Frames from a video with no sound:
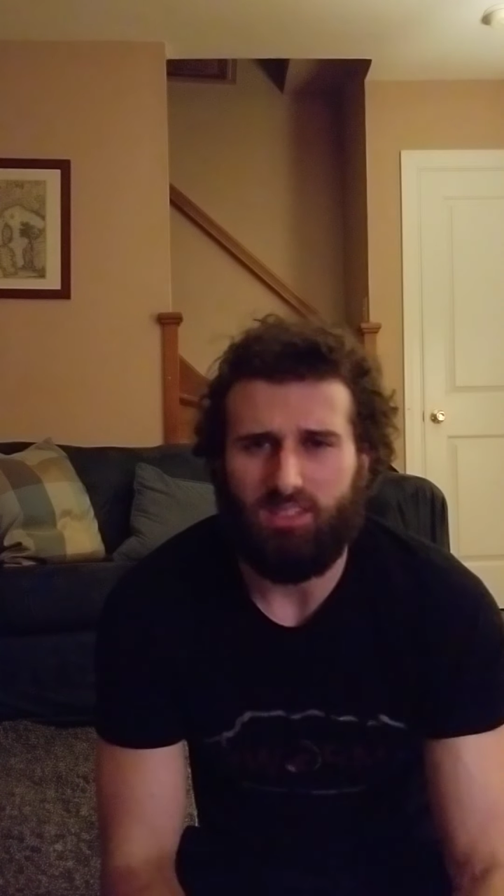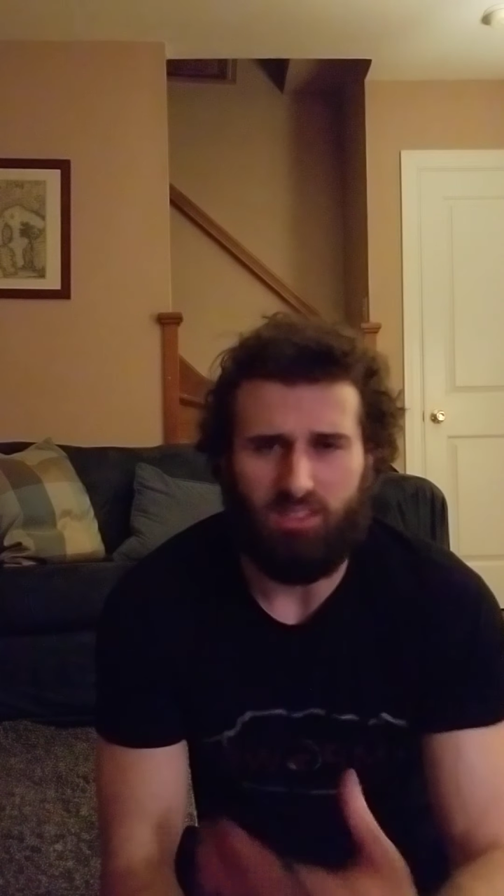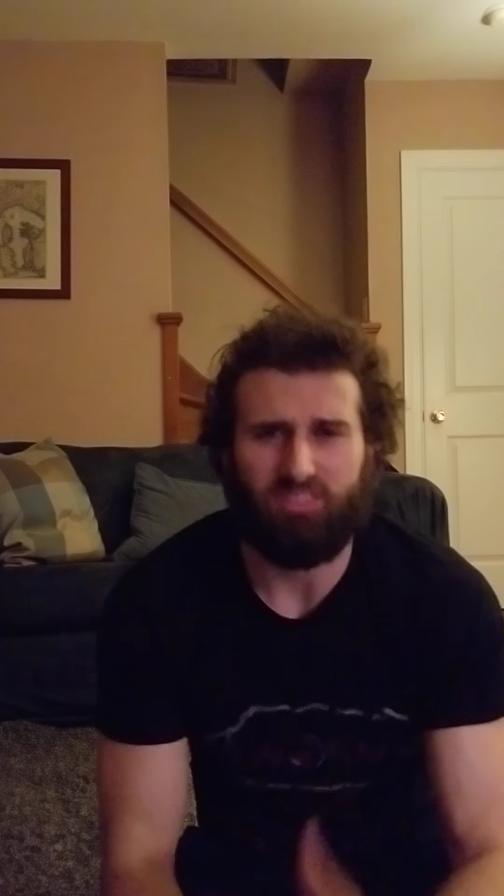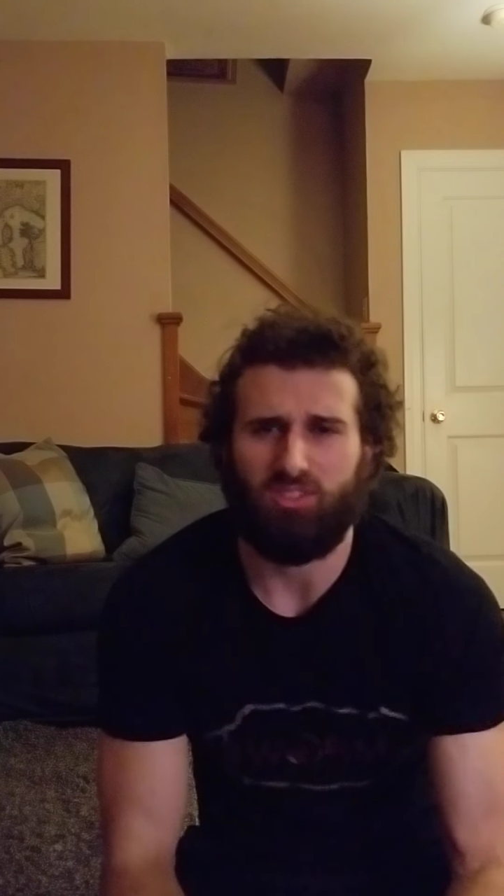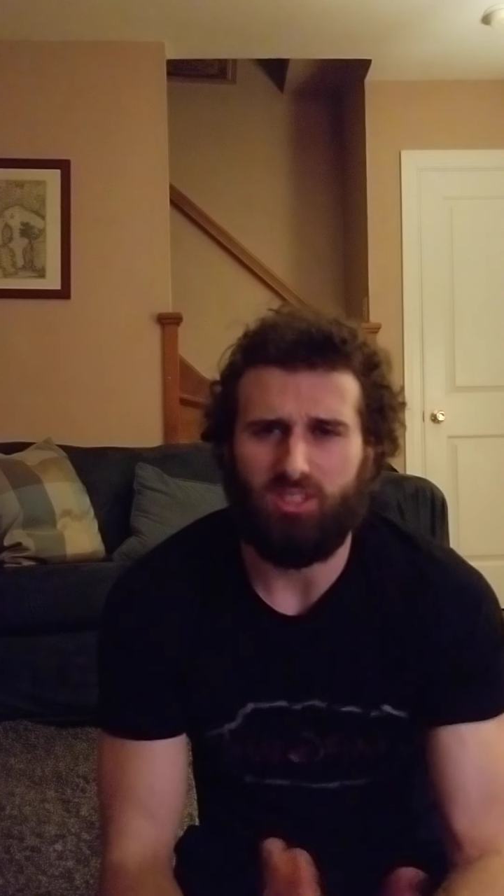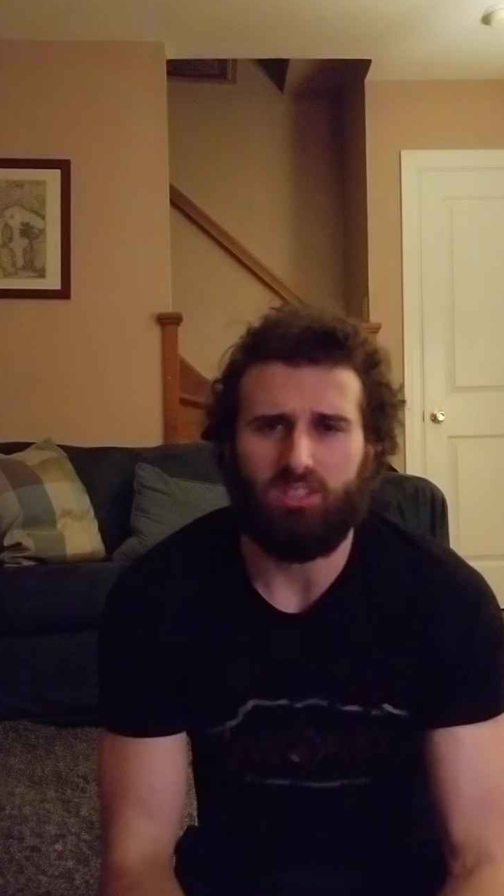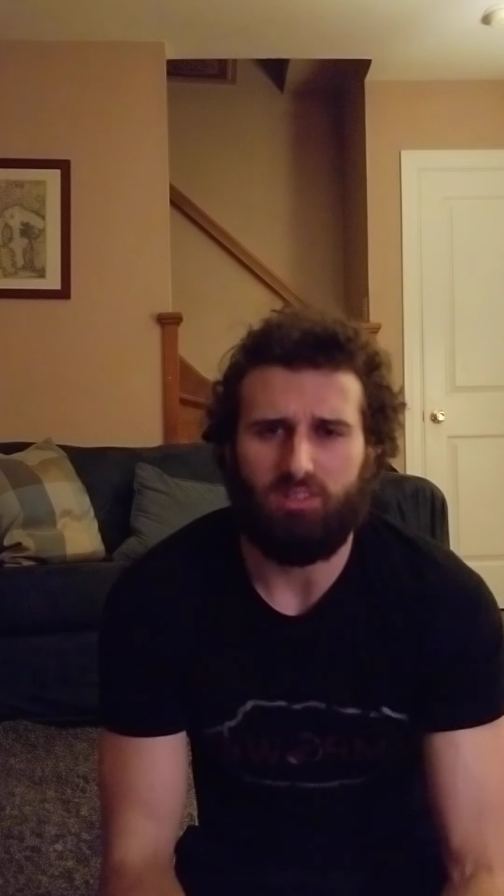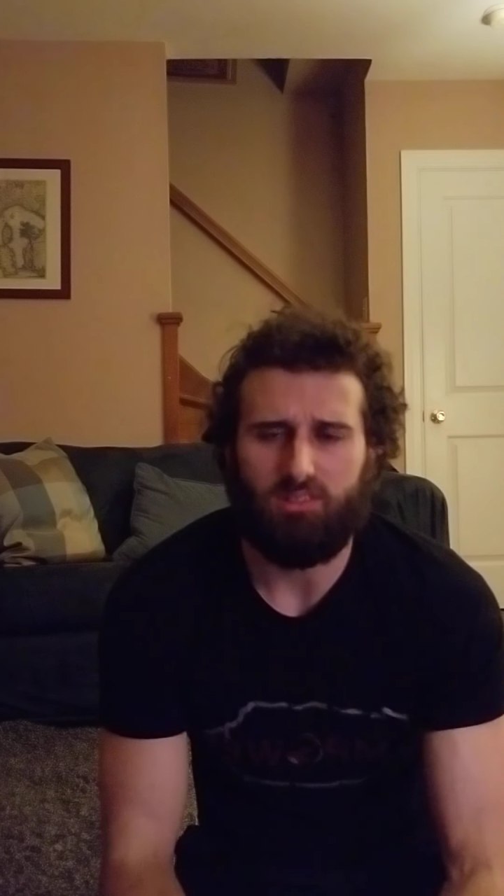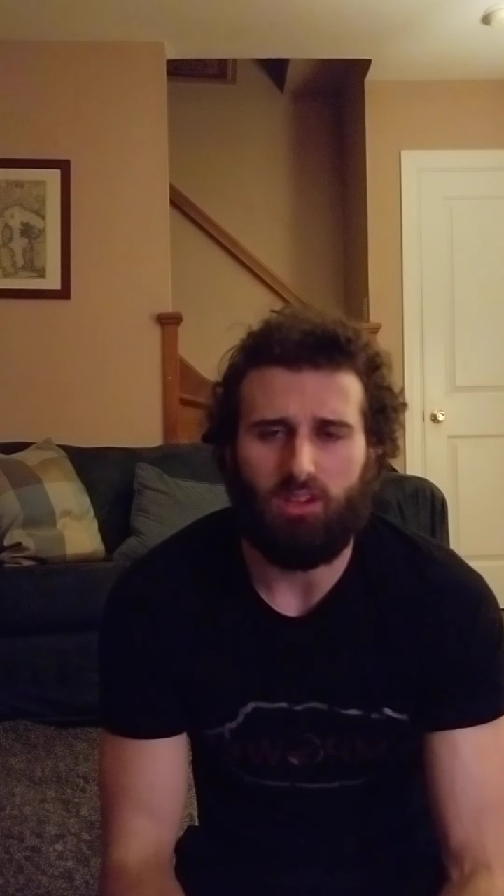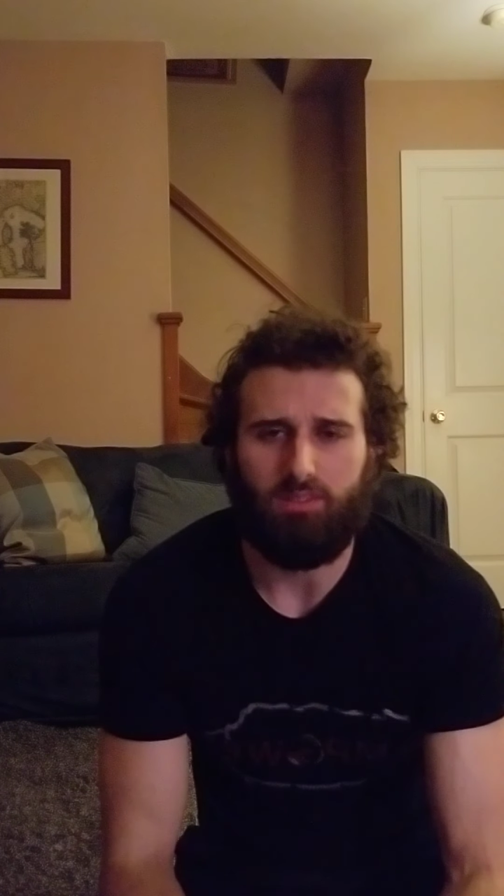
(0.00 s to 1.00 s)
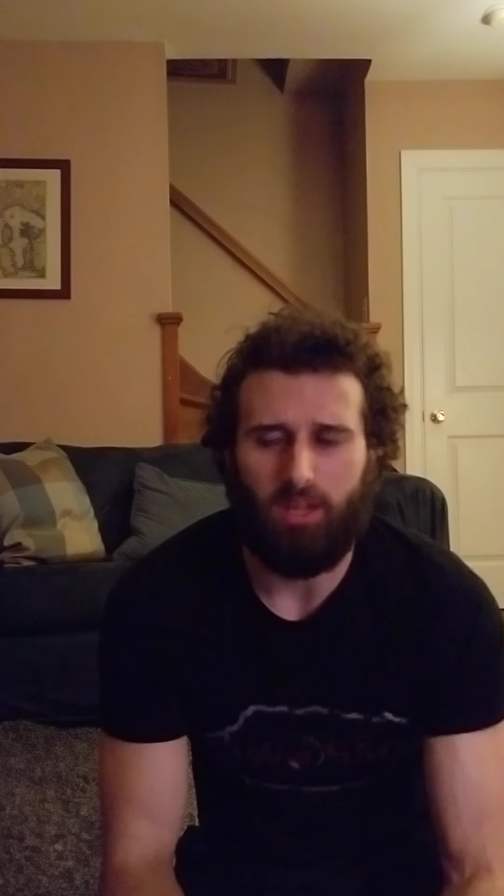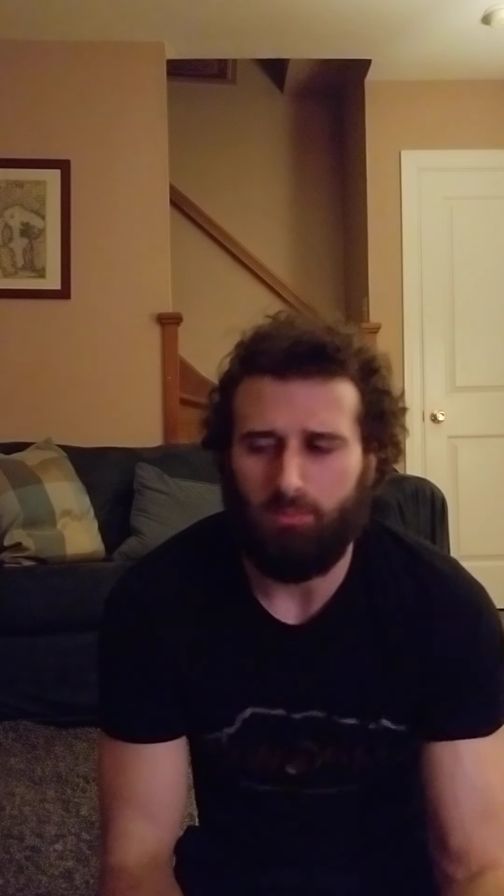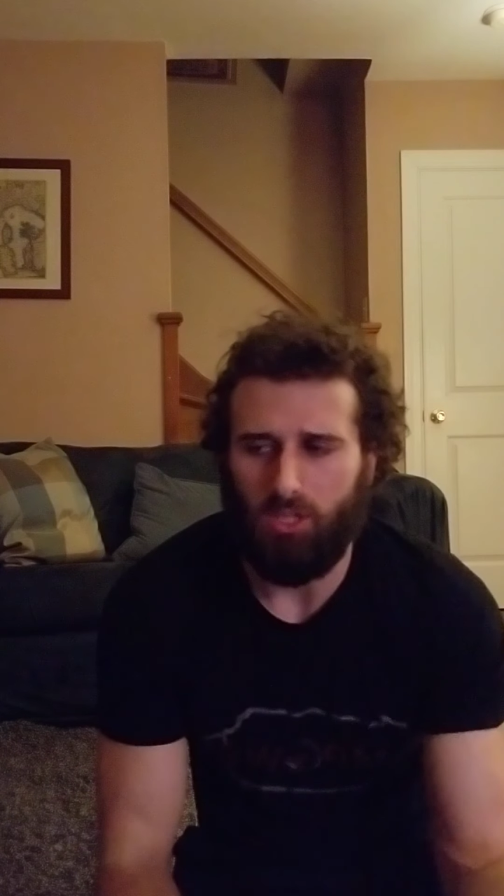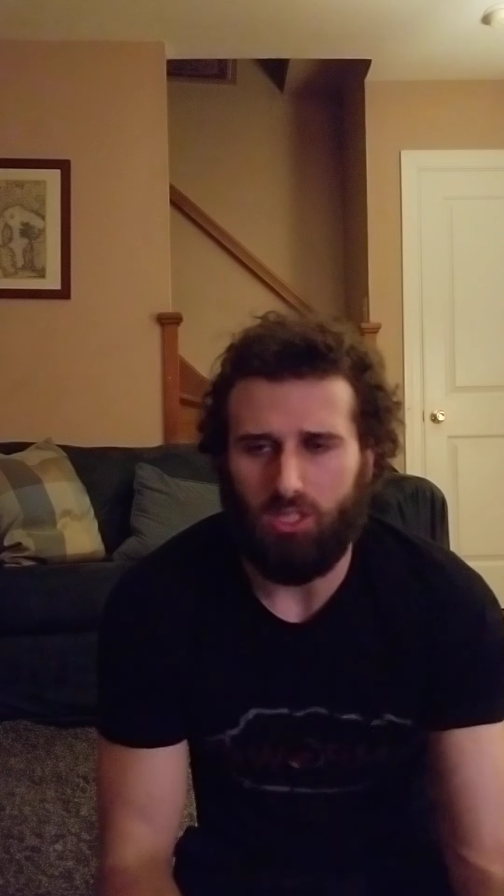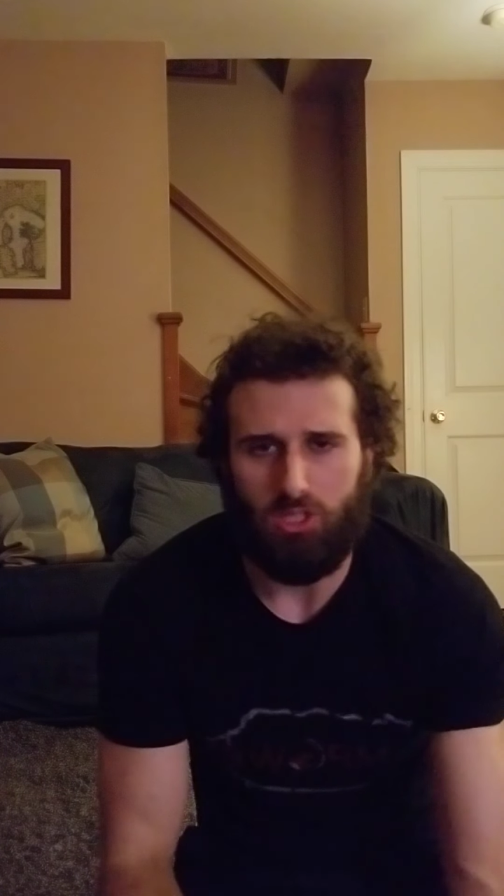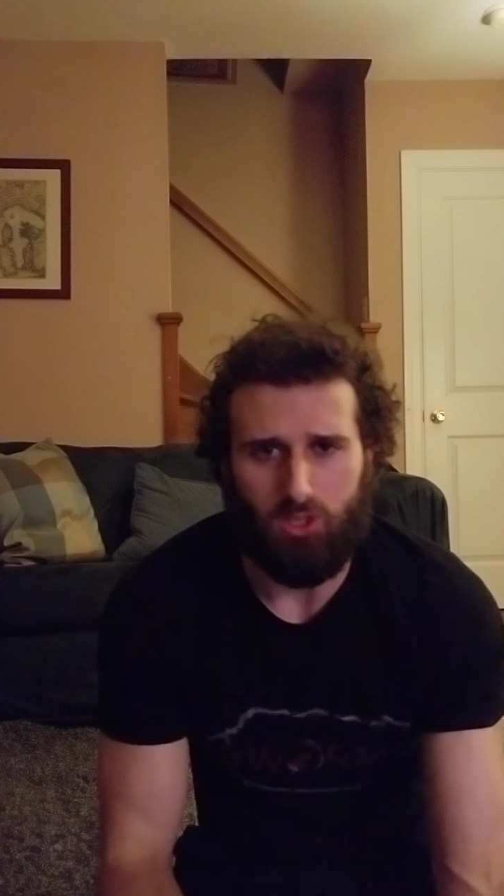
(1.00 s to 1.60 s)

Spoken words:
exerting yourself that much.